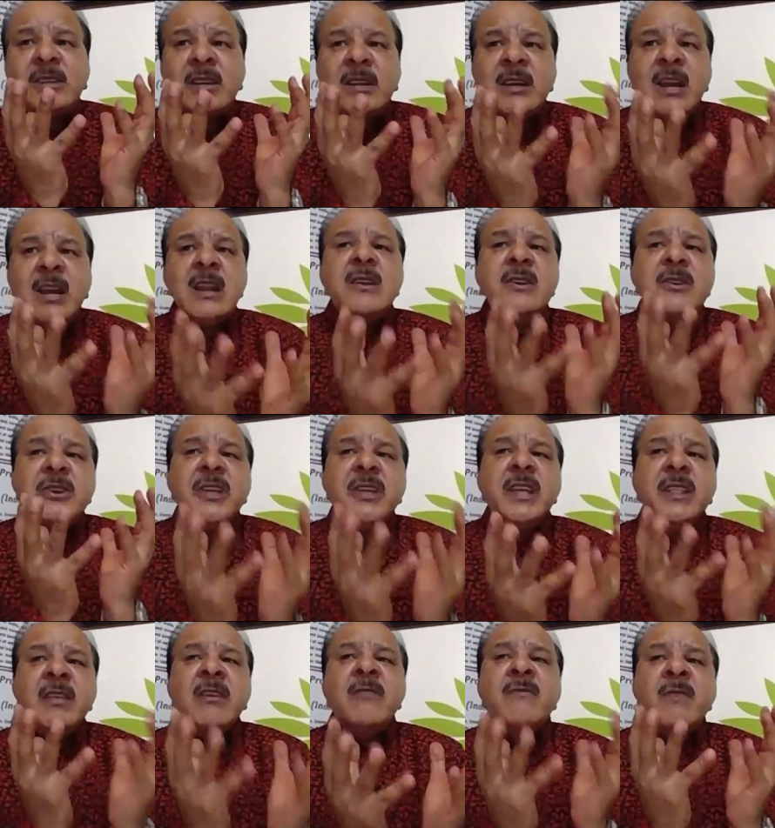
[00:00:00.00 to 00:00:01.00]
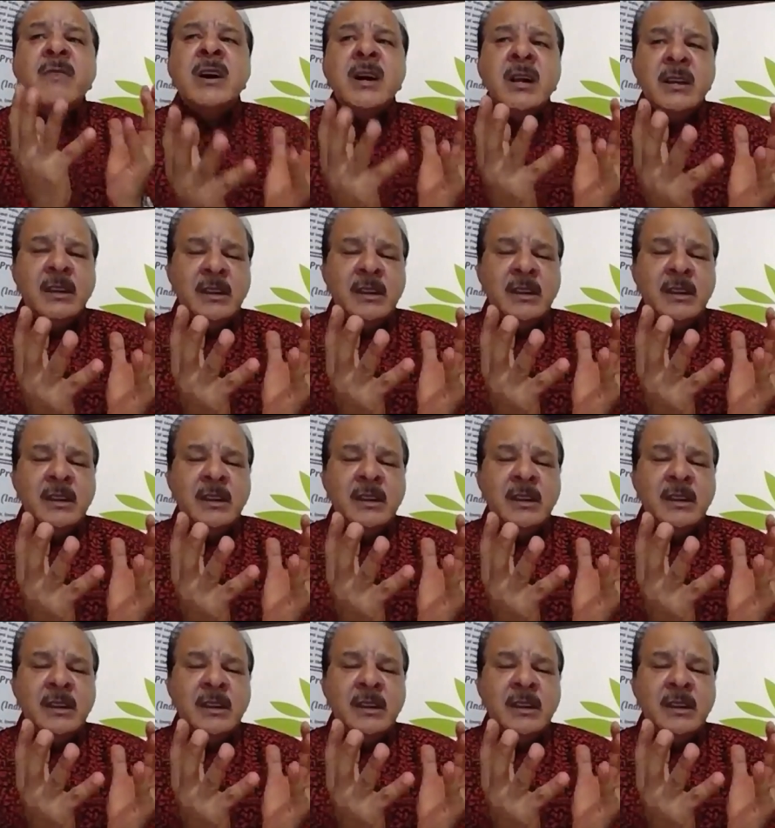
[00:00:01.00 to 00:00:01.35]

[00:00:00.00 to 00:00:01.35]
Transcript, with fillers: country in the world.